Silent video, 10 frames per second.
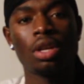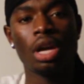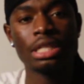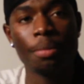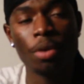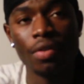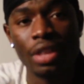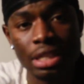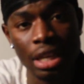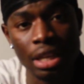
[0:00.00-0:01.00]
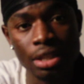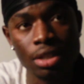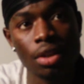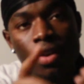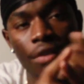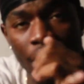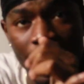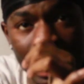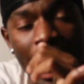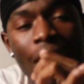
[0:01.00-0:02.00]
a summary of this is
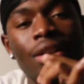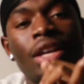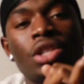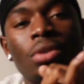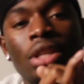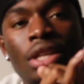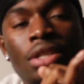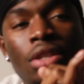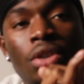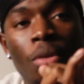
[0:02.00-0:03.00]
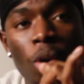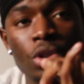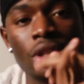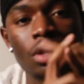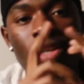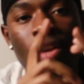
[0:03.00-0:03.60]
finding an outlet to release your emotions,